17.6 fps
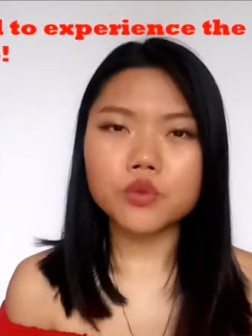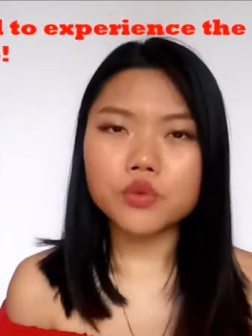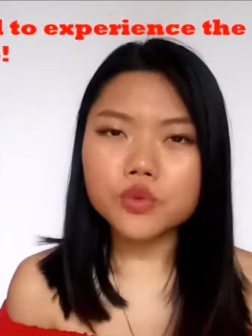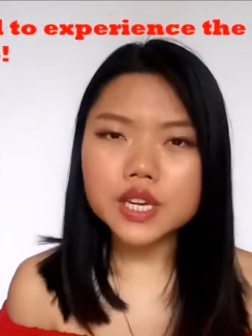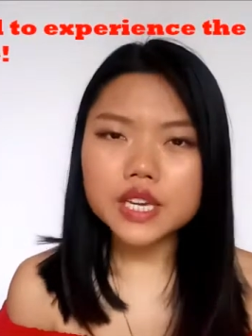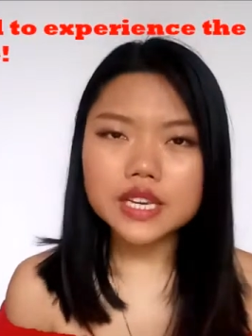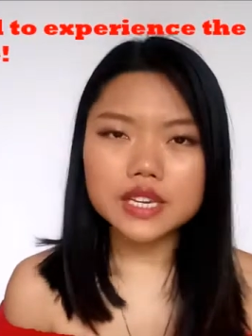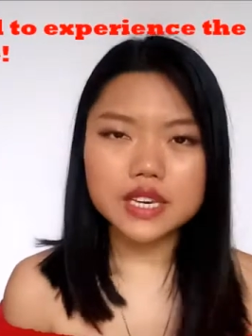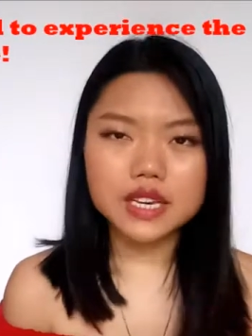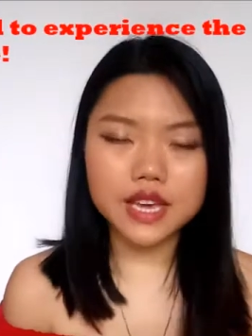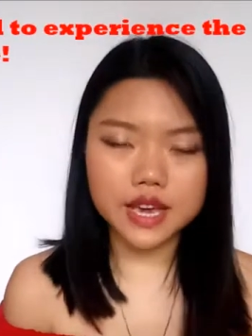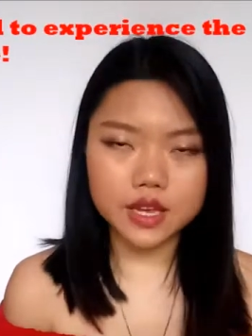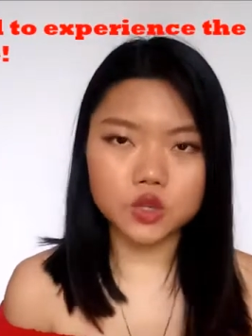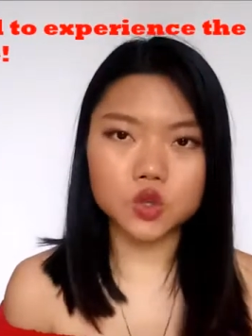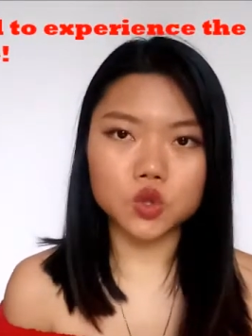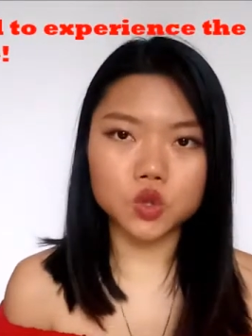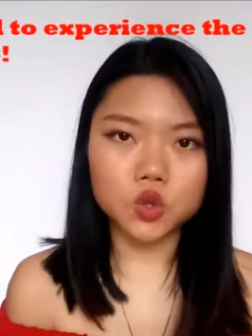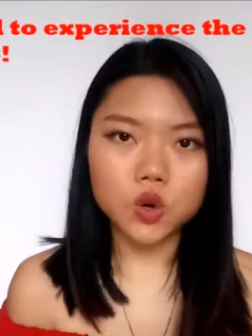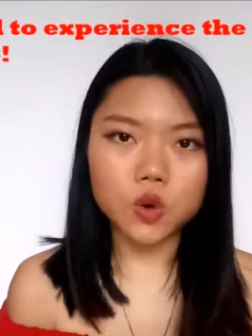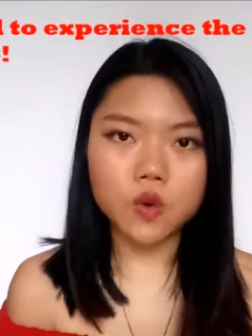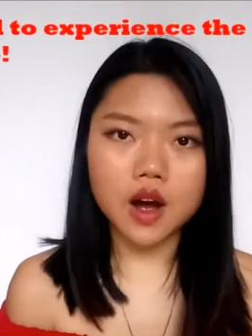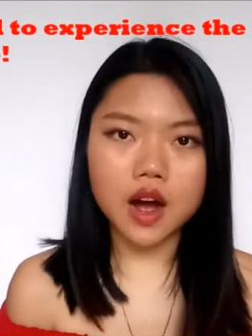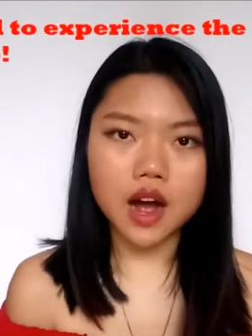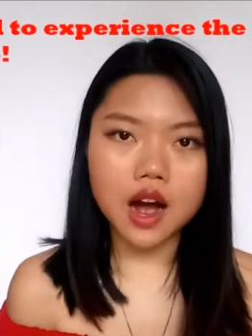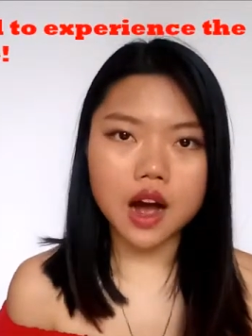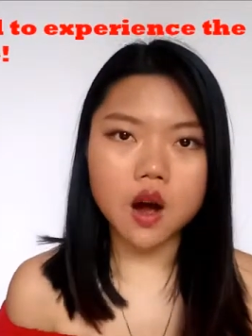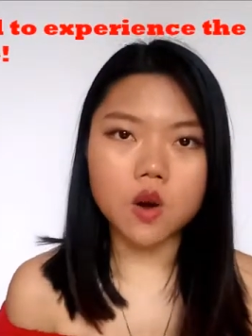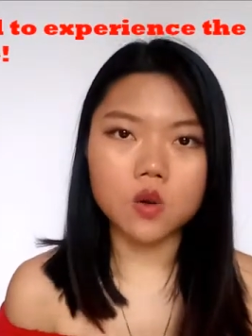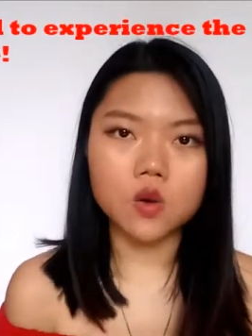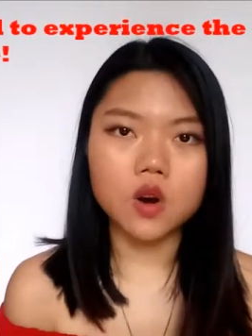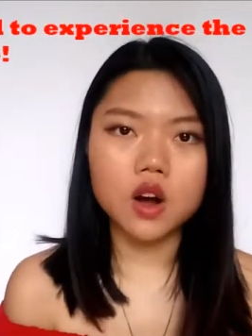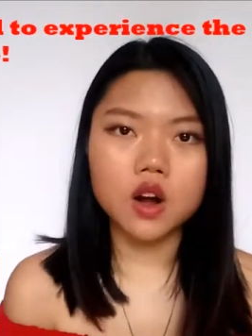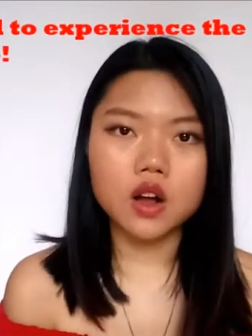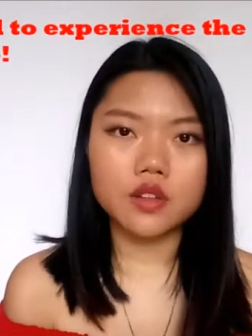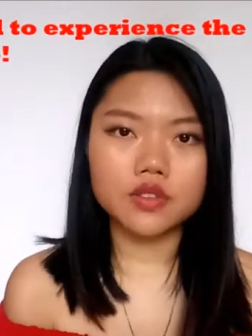really get to know
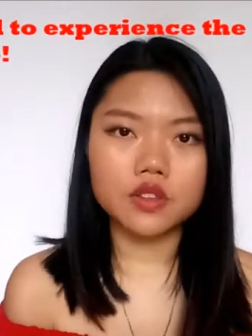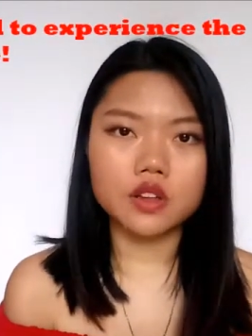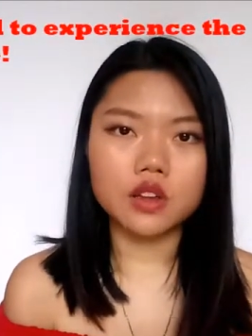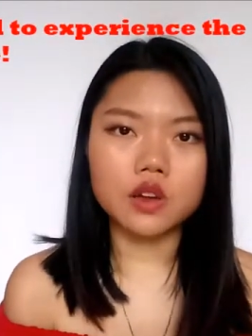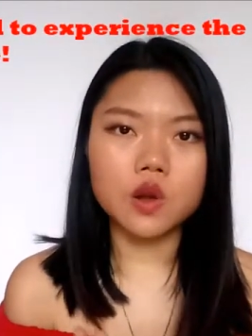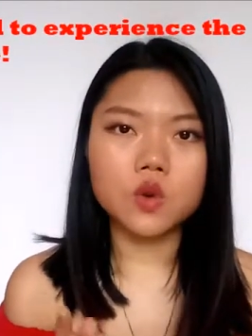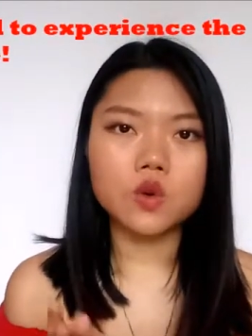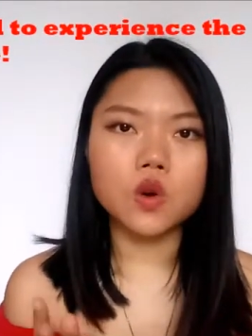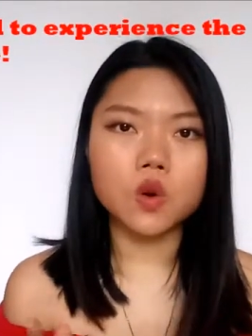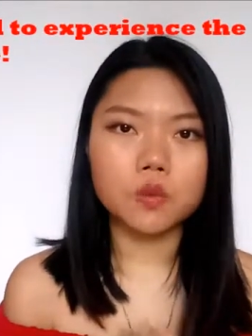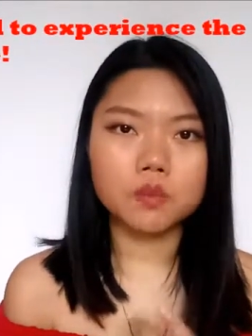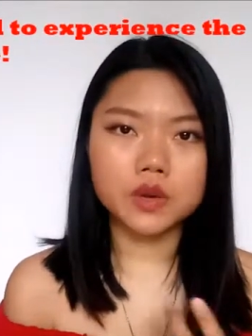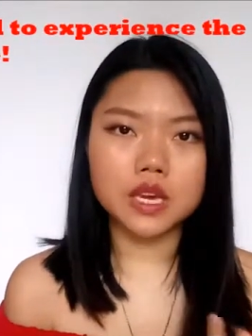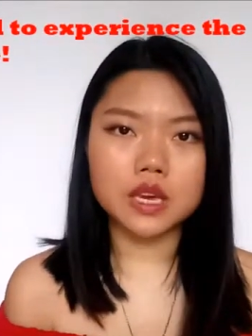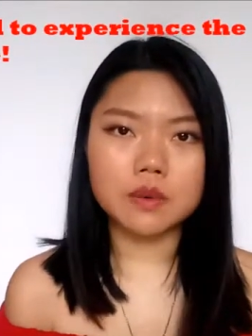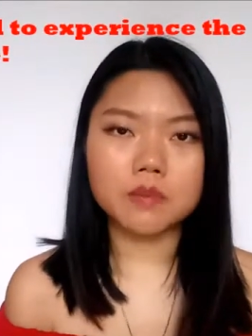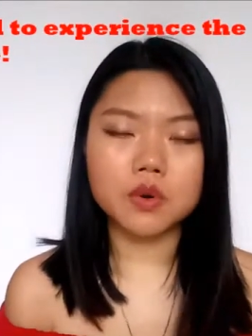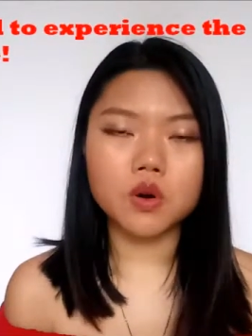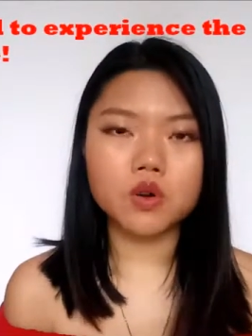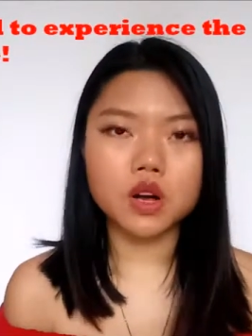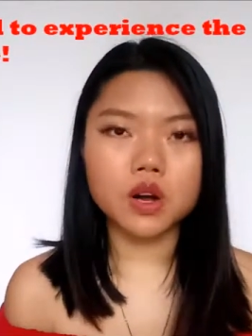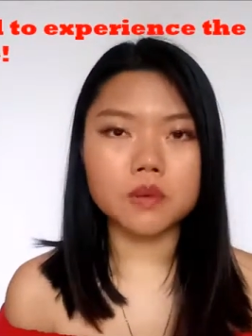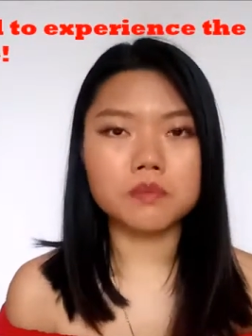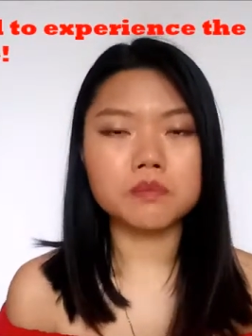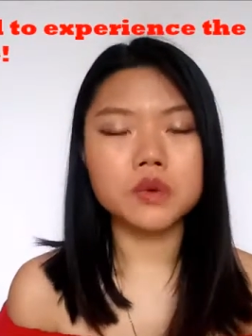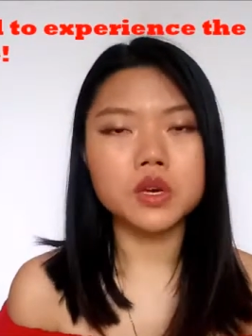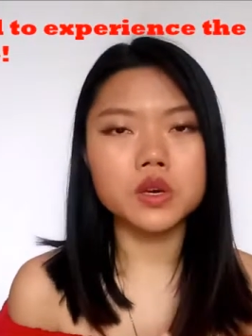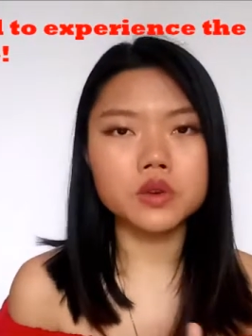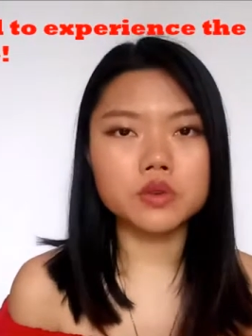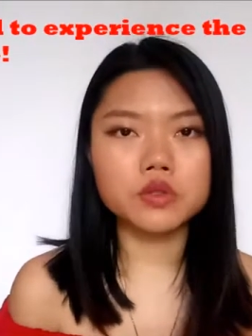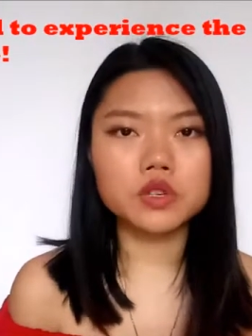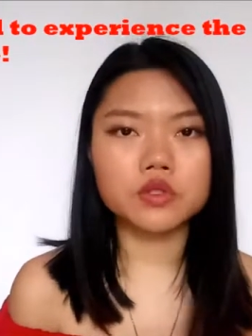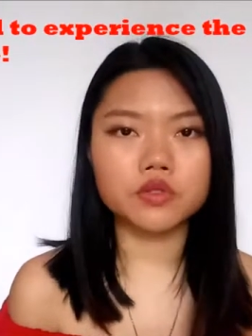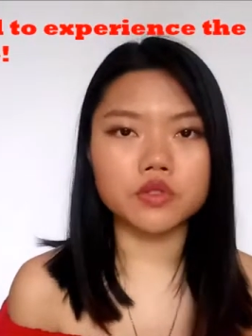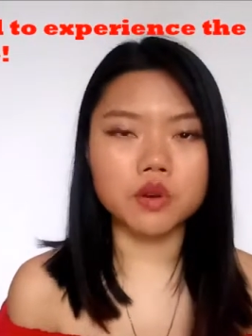how the local people
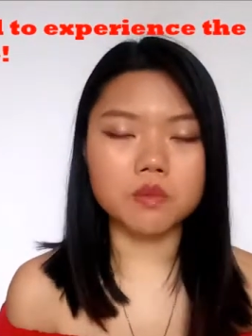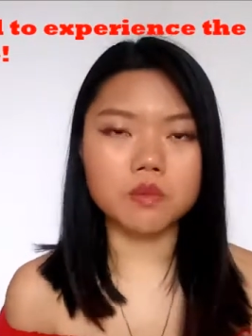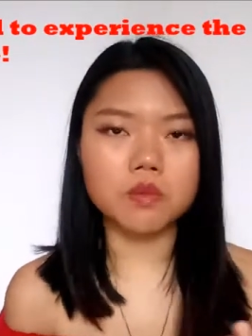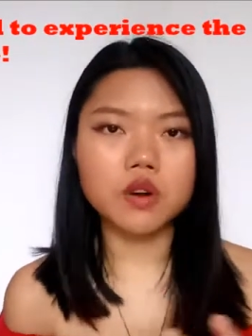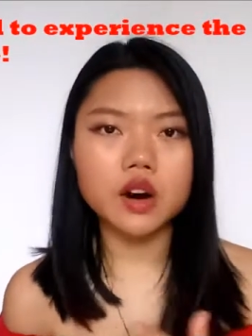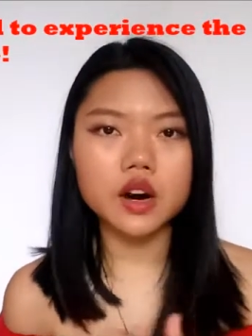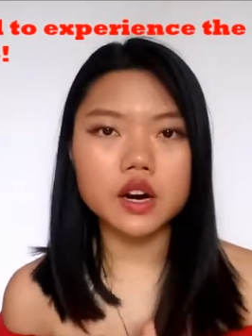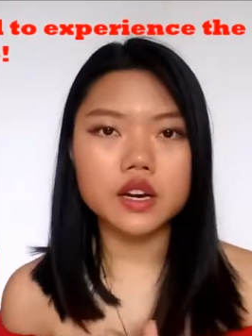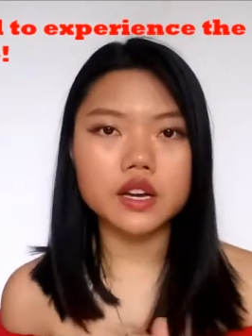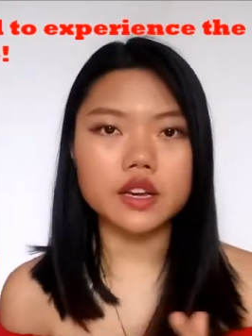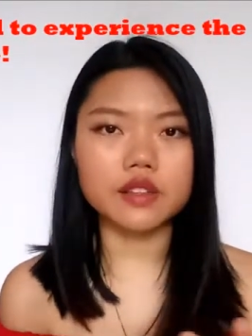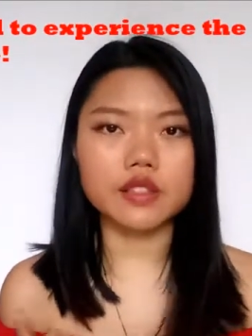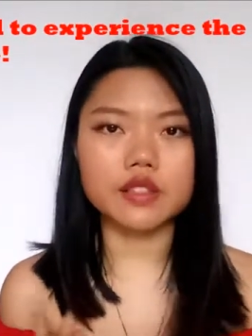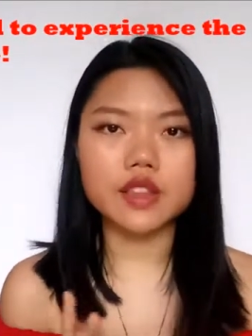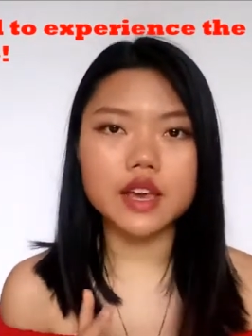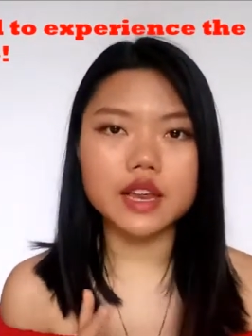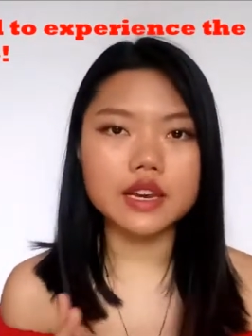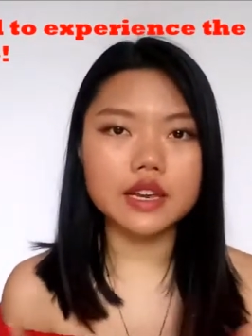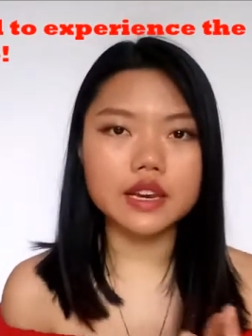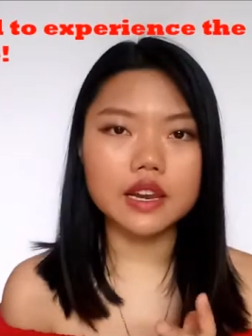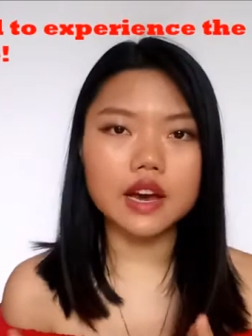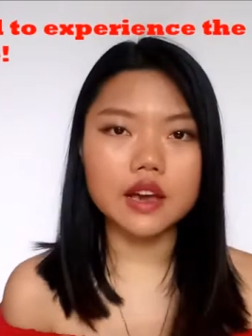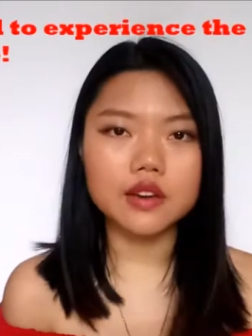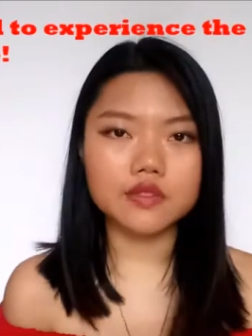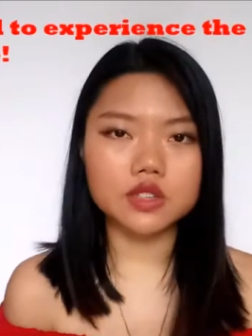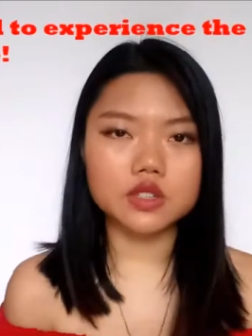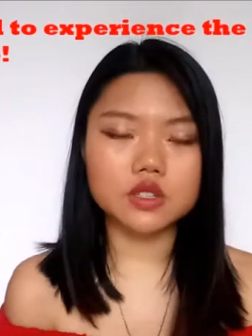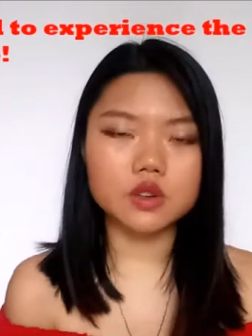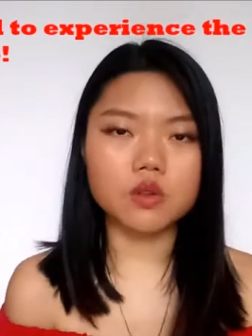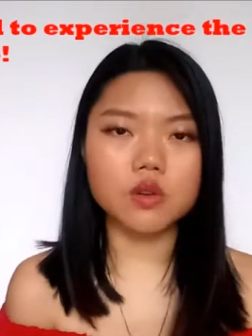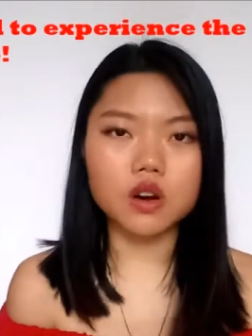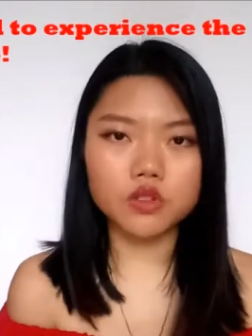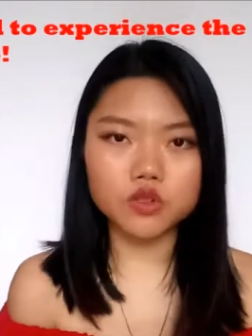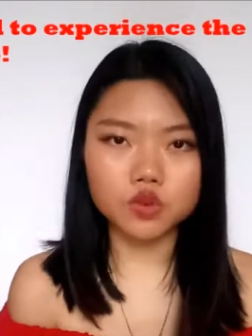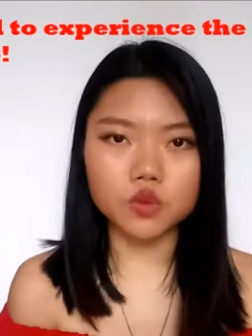commute from work and daily life and so on,